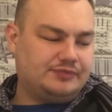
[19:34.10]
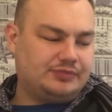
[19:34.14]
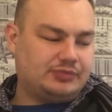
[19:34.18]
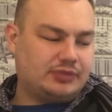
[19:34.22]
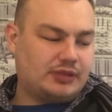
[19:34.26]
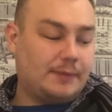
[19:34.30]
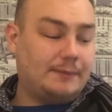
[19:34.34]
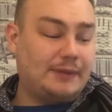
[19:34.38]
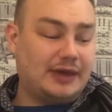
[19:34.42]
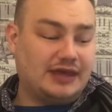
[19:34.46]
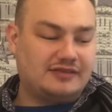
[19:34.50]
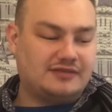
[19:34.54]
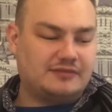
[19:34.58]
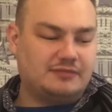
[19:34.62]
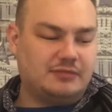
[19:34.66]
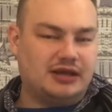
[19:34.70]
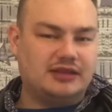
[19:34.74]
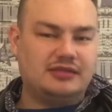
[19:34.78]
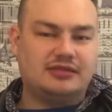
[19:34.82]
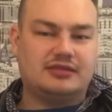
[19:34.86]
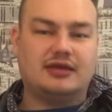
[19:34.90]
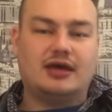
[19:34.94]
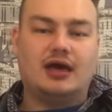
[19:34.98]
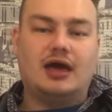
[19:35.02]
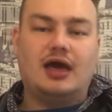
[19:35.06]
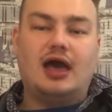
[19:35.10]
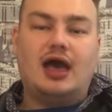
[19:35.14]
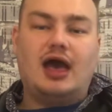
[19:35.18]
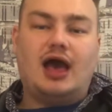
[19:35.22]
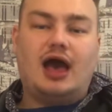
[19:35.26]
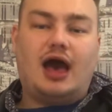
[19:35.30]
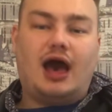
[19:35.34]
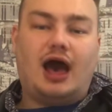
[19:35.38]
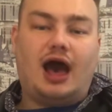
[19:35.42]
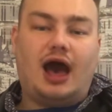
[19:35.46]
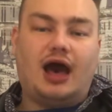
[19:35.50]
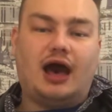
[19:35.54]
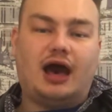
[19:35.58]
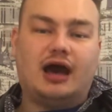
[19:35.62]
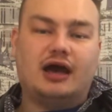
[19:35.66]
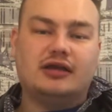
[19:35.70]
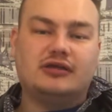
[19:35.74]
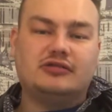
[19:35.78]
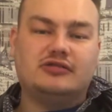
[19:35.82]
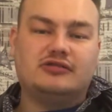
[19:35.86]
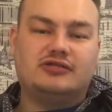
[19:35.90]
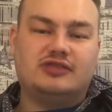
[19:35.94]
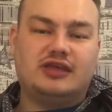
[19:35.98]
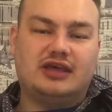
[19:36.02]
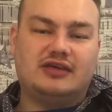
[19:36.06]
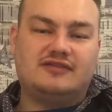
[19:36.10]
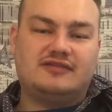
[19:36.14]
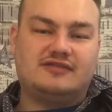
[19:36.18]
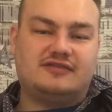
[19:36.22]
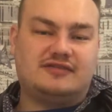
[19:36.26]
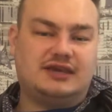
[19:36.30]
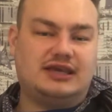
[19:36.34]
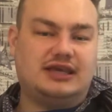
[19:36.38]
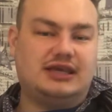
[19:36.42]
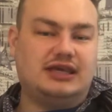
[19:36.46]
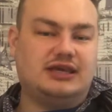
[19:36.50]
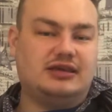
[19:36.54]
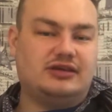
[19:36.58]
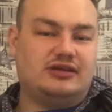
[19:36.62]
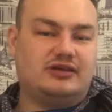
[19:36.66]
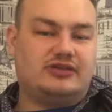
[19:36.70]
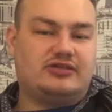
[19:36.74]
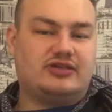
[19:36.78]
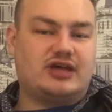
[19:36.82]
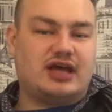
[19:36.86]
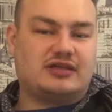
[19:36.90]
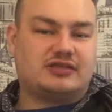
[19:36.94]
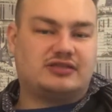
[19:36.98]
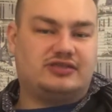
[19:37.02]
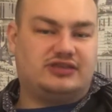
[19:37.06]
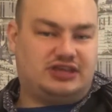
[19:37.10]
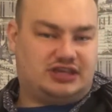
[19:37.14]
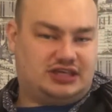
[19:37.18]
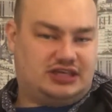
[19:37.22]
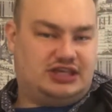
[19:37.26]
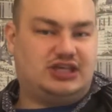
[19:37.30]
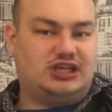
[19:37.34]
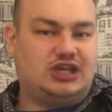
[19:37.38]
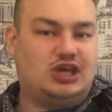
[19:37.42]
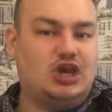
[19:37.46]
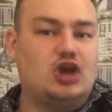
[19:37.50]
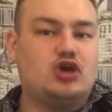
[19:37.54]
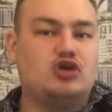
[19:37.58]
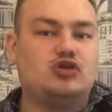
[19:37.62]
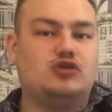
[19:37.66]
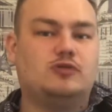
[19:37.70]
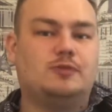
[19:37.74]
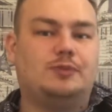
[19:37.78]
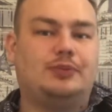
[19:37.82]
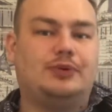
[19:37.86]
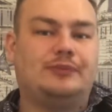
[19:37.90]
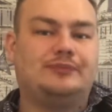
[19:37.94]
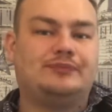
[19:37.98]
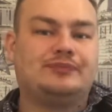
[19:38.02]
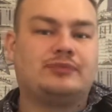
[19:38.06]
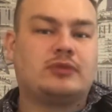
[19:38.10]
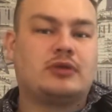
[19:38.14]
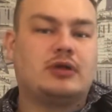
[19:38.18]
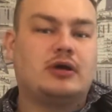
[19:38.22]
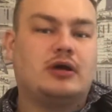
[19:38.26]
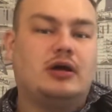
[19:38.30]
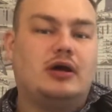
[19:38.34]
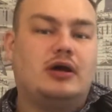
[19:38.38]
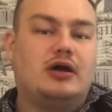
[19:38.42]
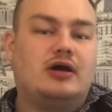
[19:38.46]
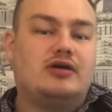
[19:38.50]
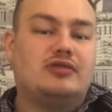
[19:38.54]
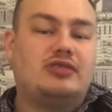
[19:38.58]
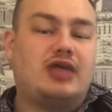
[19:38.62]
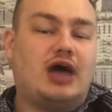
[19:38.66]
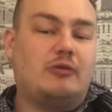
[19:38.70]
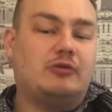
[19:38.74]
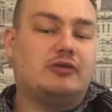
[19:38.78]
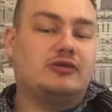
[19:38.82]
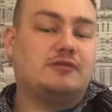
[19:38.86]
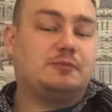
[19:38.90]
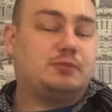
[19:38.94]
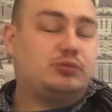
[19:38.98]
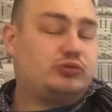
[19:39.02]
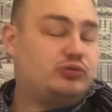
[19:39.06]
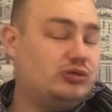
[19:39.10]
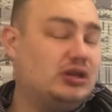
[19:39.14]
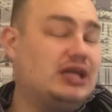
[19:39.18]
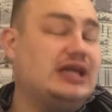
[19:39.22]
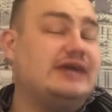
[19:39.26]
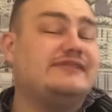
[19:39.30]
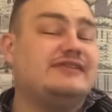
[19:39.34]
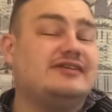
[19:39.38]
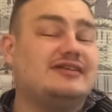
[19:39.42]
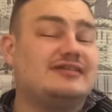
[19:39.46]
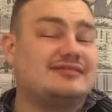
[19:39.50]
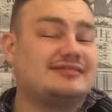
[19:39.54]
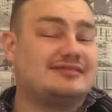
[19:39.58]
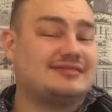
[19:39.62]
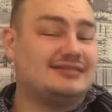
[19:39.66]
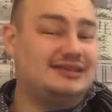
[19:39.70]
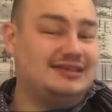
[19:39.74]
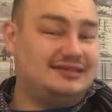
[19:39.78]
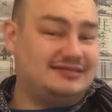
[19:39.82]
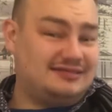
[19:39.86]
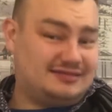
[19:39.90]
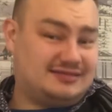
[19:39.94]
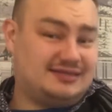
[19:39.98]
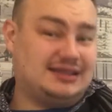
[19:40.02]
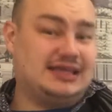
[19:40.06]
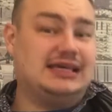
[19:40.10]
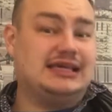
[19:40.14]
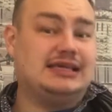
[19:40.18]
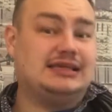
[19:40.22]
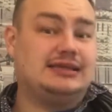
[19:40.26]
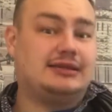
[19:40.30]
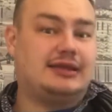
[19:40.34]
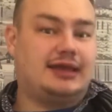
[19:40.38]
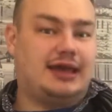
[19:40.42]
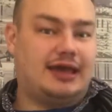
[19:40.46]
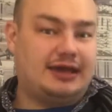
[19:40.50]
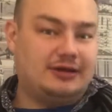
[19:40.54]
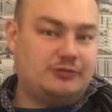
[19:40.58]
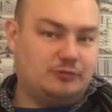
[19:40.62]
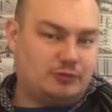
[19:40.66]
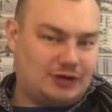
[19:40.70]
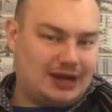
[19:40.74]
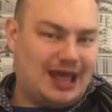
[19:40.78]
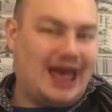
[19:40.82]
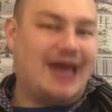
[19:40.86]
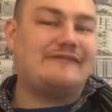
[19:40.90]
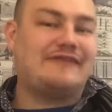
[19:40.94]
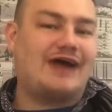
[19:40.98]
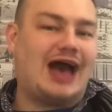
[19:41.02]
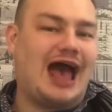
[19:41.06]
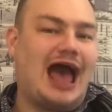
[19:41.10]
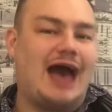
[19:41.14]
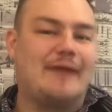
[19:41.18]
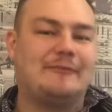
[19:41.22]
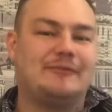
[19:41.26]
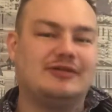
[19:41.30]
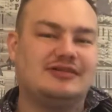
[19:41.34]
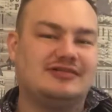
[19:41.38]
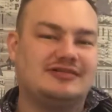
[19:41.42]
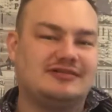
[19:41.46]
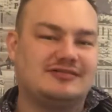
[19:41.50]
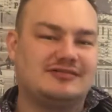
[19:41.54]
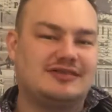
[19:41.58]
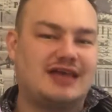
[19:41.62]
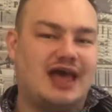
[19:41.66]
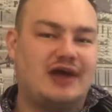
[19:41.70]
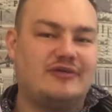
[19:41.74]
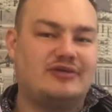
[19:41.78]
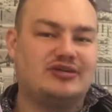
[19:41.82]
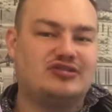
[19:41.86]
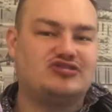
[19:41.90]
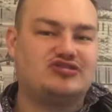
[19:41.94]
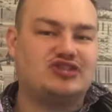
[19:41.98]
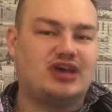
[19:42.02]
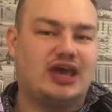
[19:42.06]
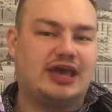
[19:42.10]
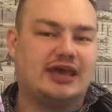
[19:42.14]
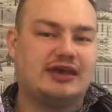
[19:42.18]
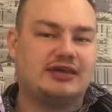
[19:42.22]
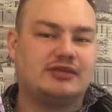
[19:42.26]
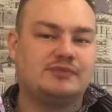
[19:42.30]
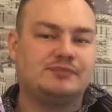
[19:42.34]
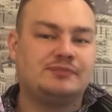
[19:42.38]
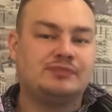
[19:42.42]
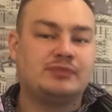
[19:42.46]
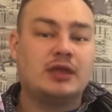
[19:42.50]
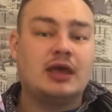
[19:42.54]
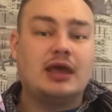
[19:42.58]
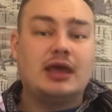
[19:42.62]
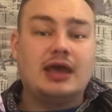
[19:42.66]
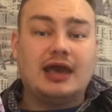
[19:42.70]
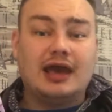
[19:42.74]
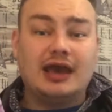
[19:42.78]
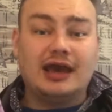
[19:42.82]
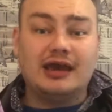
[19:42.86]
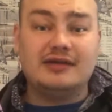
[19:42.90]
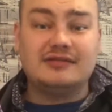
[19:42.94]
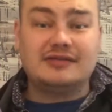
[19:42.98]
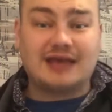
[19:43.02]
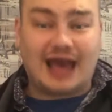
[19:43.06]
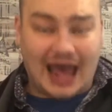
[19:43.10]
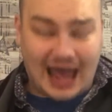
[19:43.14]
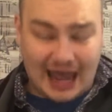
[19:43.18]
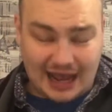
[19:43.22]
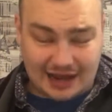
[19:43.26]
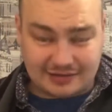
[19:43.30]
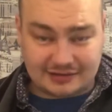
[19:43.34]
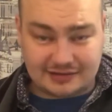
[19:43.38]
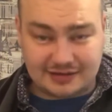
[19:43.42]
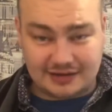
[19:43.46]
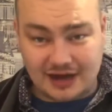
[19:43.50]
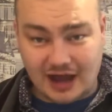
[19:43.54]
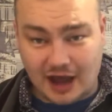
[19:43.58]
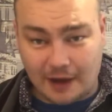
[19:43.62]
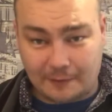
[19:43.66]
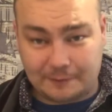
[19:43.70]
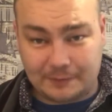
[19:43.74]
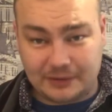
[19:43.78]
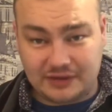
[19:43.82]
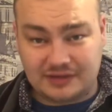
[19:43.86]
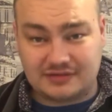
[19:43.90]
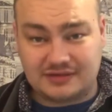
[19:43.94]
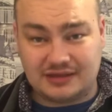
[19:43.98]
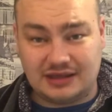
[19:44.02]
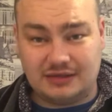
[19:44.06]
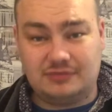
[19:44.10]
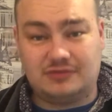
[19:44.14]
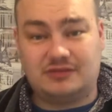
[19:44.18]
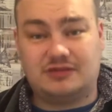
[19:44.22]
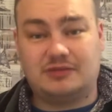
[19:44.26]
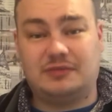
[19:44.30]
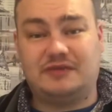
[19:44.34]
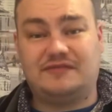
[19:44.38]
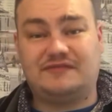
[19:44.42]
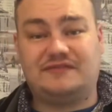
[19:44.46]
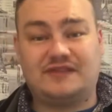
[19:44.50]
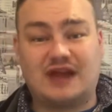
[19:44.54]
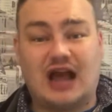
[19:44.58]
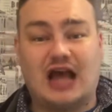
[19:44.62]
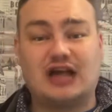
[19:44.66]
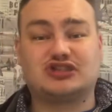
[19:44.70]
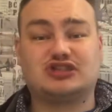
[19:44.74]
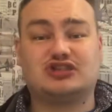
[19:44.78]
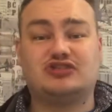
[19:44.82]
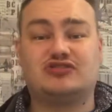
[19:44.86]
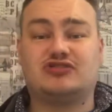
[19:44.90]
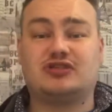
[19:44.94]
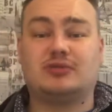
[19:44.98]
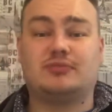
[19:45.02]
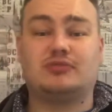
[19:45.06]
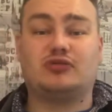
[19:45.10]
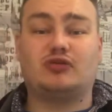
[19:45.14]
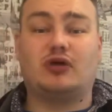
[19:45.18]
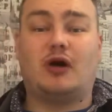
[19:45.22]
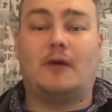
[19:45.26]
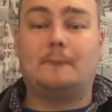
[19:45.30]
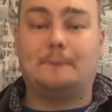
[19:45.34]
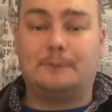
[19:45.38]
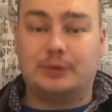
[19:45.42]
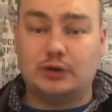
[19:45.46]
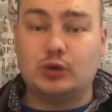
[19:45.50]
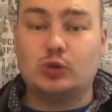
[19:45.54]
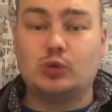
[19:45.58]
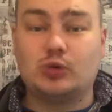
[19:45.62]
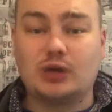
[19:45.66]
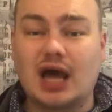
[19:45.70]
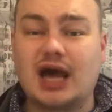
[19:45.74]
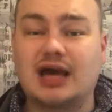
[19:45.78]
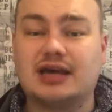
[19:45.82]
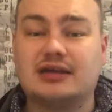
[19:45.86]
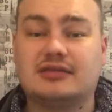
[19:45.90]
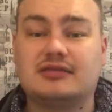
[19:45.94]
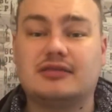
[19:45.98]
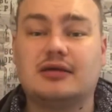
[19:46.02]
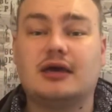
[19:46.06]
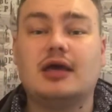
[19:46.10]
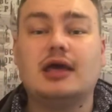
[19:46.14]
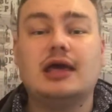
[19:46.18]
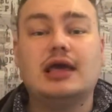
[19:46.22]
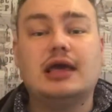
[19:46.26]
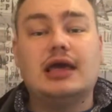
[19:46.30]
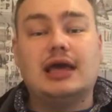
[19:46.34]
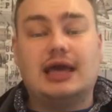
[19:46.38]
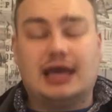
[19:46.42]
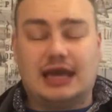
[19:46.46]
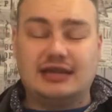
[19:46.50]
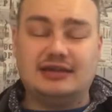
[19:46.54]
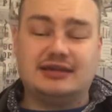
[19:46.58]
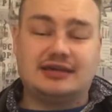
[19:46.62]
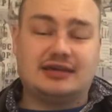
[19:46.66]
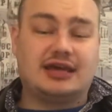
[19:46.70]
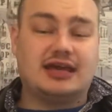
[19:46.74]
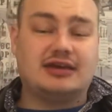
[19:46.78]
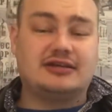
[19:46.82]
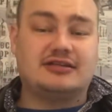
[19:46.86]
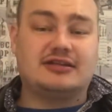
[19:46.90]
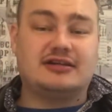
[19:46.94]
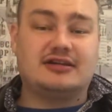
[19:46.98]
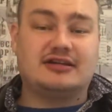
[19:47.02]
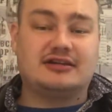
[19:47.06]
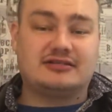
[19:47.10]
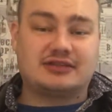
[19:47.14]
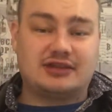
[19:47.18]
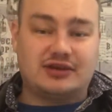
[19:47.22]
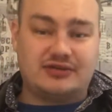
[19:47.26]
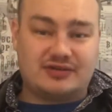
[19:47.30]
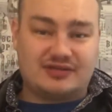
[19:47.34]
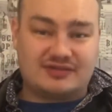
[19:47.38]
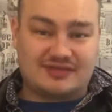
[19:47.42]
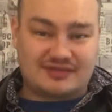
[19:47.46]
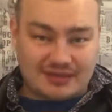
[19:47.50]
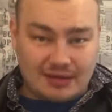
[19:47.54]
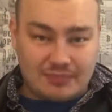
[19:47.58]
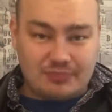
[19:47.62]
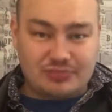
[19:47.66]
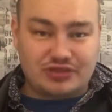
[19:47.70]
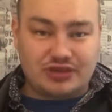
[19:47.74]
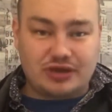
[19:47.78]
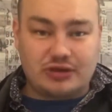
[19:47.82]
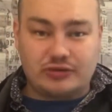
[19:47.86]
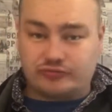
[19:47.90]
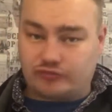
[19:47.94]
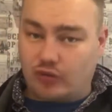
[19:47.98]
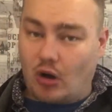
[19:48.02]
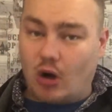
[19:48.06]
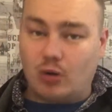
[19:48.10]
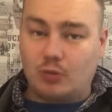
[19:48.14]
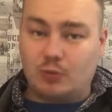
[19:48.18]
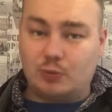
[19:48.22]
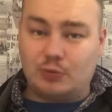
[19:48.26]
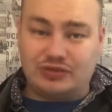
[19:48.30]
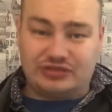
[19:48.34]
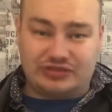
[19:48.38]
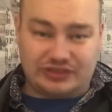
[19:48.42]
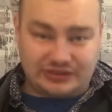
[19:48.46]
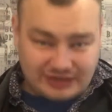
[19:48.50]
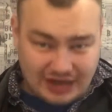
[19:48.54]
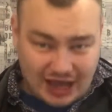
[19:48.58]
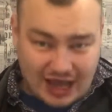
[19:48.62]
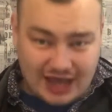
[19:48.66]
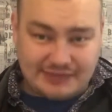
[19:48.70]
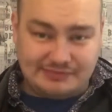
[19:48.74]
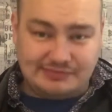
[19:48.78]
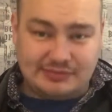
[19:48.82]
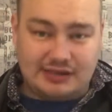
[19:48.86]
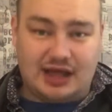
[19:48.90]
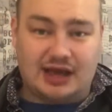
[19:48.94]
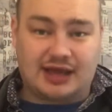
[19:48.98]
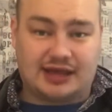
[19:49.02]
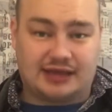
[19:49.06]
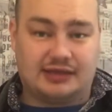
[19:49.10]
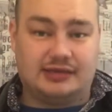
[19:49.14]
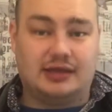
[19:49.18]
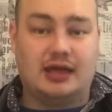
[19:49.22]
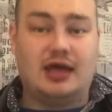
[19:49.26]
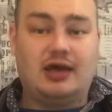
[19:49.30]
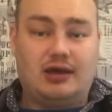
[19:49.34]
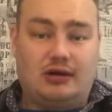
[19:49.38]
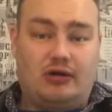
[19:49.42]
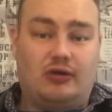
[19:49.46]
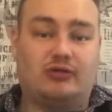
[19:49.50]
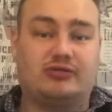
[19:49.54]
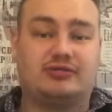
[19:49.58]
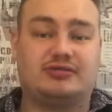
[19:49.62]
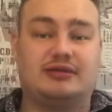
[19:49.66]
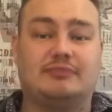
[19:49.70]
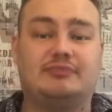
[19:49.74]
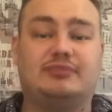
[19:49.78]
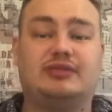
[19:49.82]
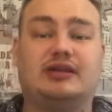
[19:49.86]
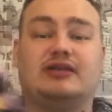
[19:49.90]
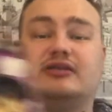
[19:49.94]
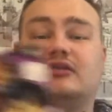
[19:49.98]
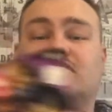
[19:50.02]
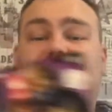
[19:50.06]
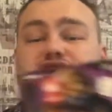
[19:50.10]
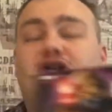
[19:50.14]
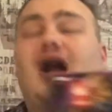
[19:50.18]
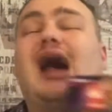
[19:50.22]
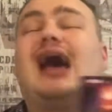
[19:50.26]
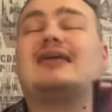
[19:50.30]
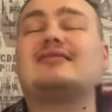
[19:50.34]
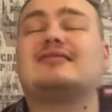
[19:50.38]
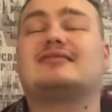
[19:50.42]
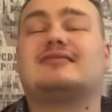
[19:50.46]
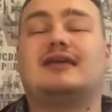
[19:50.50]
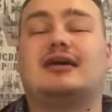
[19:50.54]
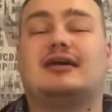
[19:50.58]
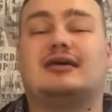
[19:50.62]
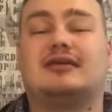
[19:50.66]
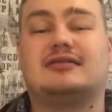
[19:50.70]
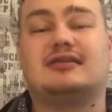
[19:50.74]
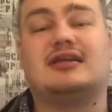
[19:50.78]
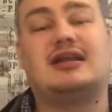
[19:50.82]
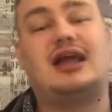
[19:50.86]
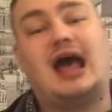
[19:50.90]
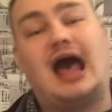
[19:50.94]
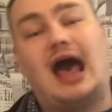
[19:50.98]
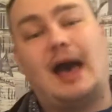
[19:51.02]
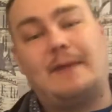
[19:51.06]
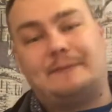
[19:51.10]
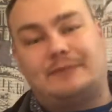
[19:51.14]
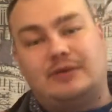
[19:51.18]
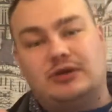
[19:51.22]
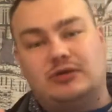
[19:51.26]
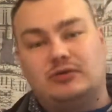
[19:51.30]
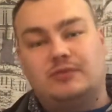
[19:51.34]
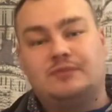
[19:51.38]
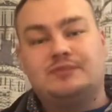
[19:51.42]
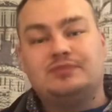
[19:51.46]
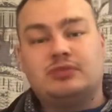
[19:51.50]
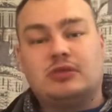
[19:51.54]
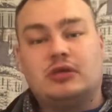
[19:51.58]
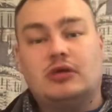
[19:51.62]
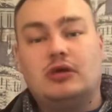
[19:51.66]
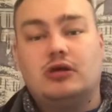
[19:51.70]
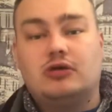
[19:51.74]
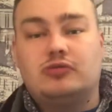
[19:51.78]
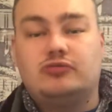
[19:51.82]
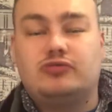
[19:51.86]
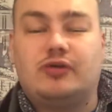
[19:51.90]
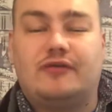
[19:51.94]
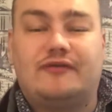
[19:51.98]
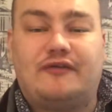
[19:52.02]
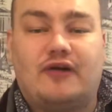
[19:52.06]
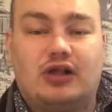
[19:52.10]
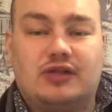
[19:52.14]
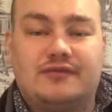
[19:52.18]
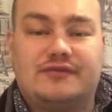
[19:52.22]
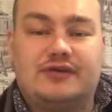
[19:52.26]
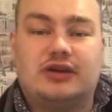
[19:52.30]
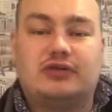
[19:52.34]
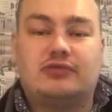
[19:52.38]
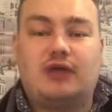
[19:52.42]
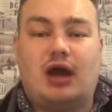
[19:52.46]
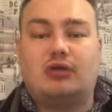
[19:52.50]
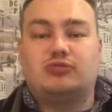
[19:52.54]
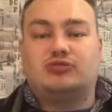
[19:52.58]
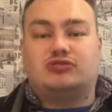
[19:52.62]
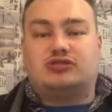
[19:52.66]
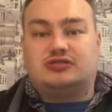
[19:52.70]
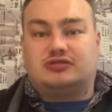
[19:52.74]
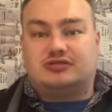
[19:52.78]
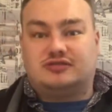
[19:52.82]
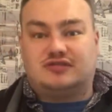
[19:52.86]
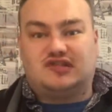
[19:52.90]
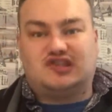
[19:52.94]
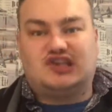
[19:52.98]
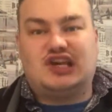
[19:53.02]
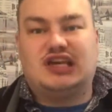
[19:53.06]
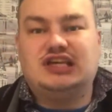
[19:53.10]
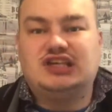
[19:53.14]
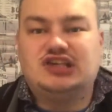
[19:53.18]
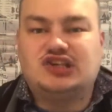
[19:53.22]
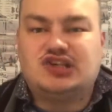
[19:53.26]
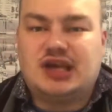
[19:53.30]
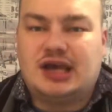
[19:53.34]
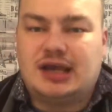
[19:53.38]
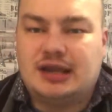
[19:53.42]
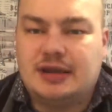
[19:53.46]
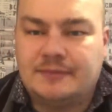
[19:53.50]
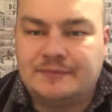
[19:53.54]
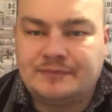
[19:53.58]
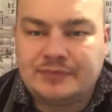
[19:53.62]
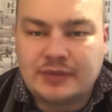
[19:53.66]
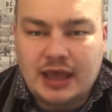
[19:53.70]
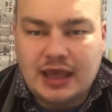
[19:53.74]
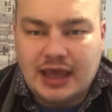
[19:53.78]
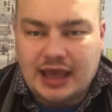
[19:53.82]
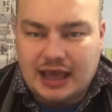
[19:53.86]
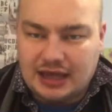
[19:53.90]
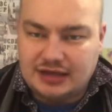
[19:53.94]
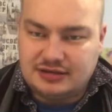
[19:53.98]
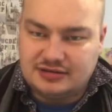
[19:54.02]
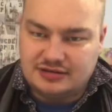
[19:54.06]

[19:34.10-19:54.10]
basement, and they see that the cube that was previously seen in whatever happened to Sarah Jane is acting up. It seems to be flashing some sort of blue light, indicating that there is something wrong with the timeline, or something drastic is going to happen revolving around changing in the